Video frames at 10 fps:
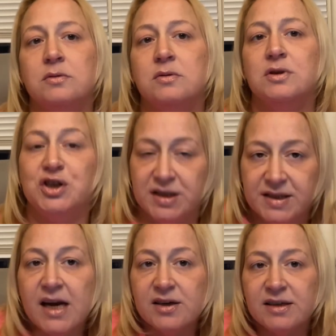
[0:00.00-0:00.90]
she's
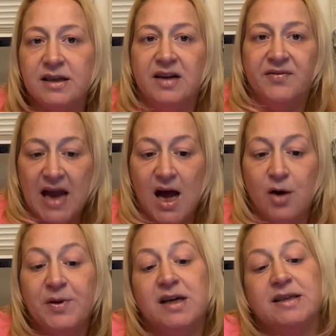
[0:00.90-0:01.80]
scared to leave now
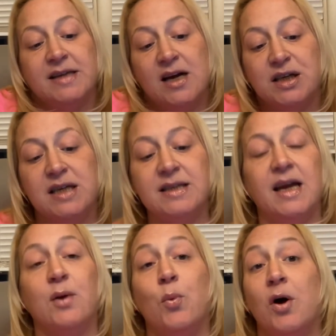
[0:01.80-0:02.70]
because now she's
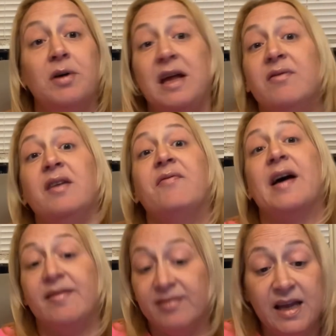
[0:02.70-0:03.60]
like, well, even if
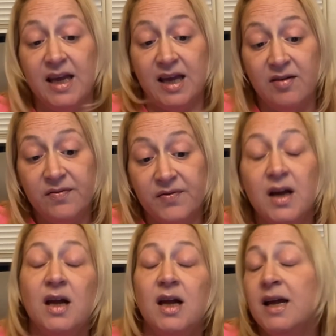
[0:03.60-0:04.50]
I leave,
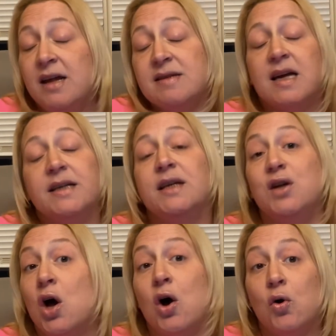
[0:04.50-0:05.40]
he's going to
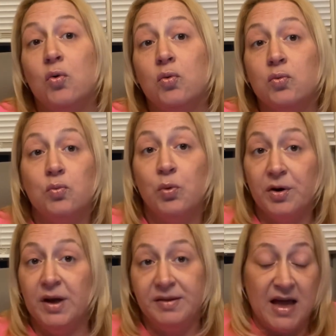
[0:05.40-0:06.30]
know where
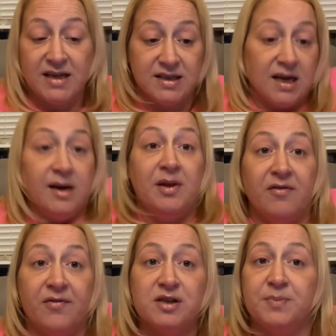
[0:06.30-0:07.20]
that's going to be the
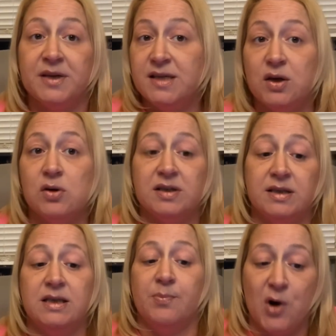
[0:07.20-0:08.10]
first place he goes is
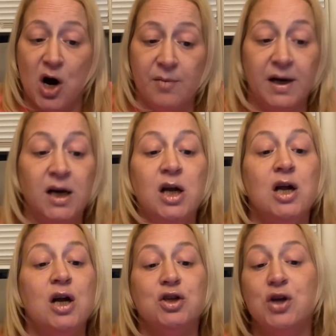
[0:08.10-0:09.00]
the apartment.
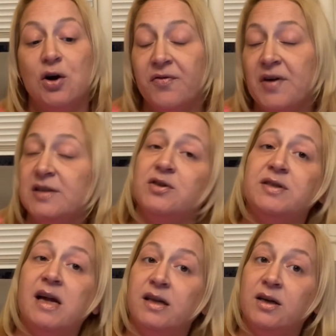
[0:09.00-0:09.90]
So friends are
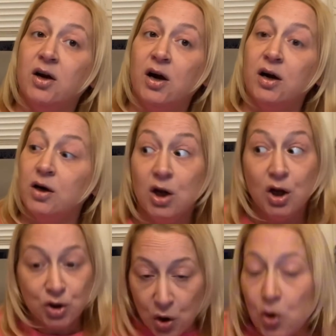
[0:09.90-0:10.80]
telling her,
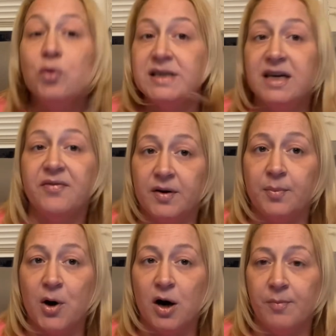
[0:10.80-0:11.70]
go to a different
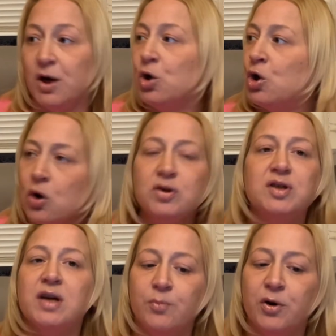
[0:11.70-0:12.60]
apartment, go
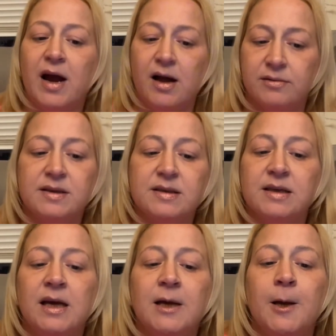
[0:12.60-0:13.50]
somewhere else.
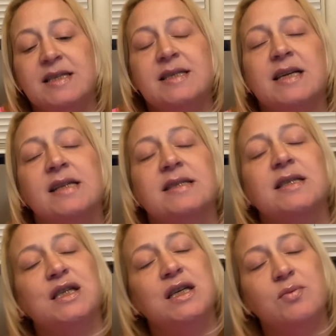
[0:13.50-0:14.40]
She decides that
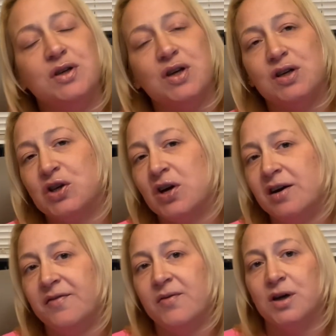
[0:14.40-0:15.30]
she would just try
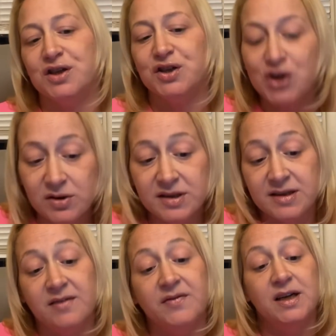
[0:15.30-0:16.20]
to force
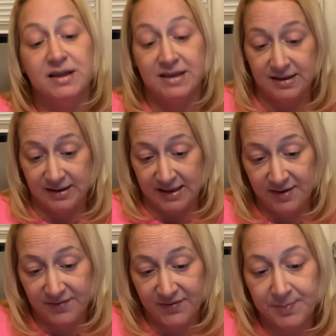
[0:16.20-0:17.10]
Joseph to
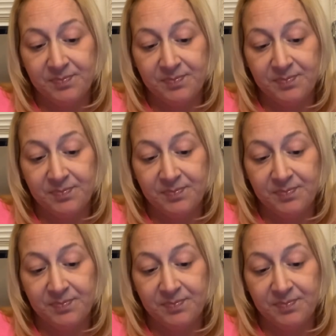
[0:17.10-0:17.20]
leave.